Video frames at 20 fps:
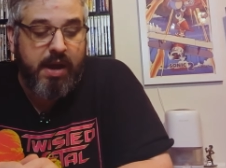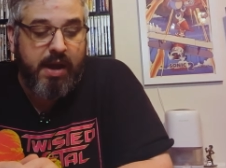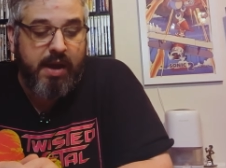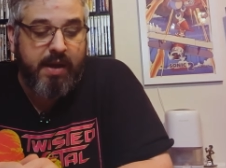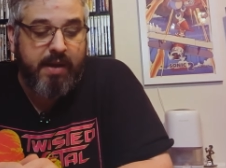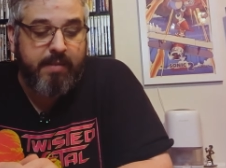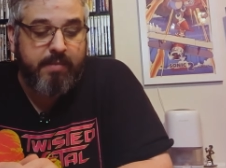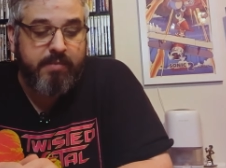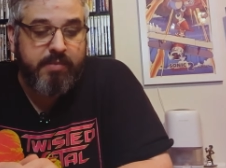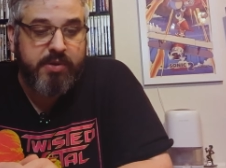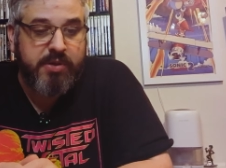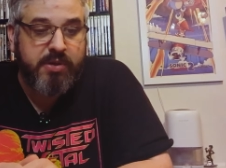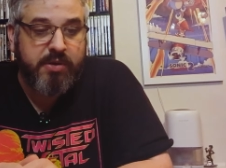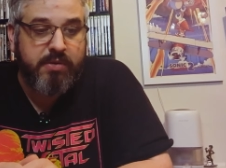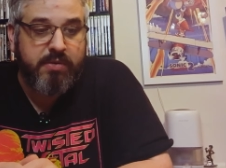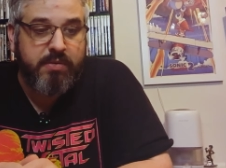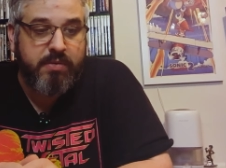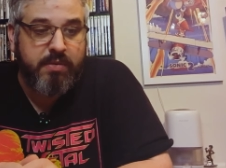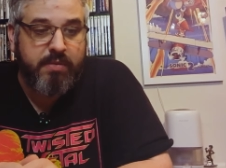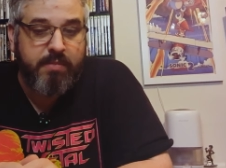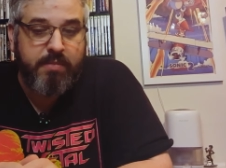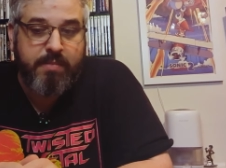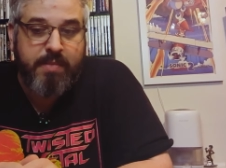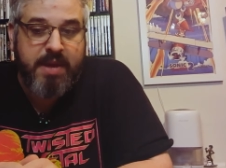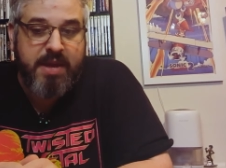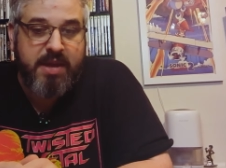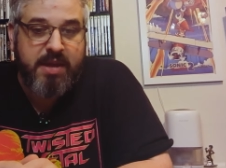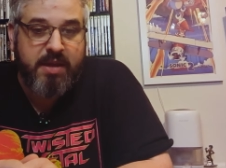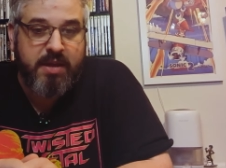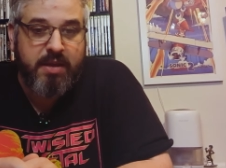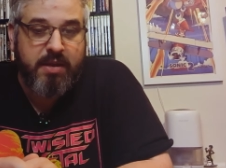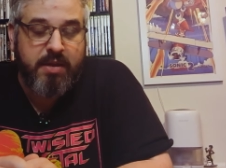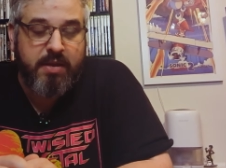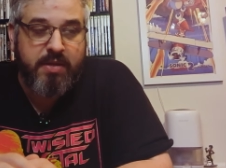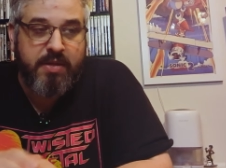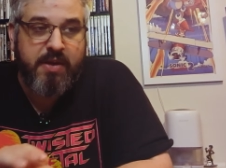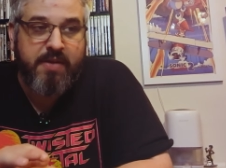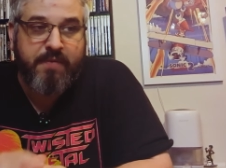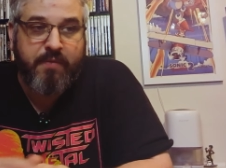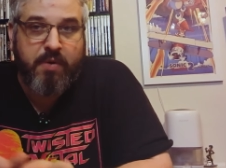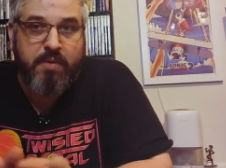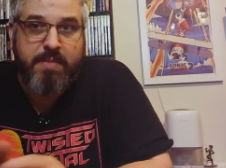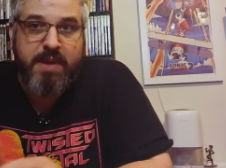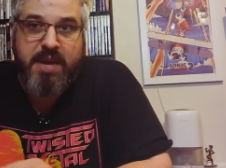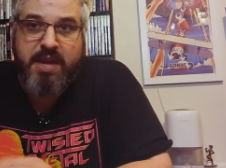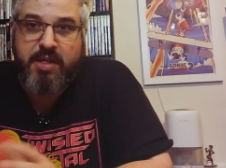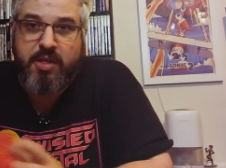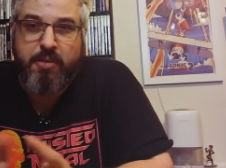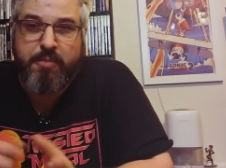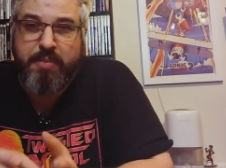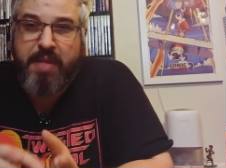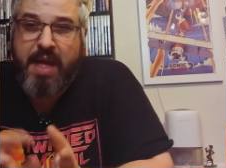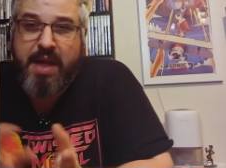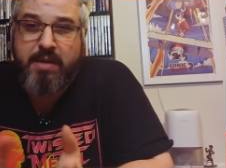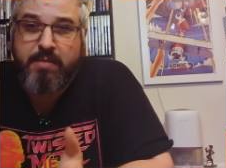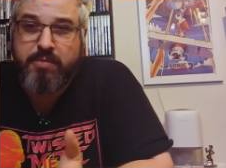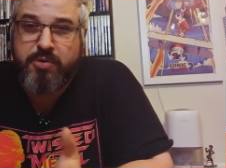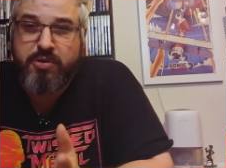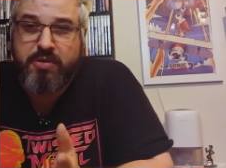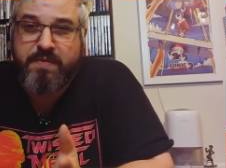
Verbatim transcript: Um, so making therefore making their platinum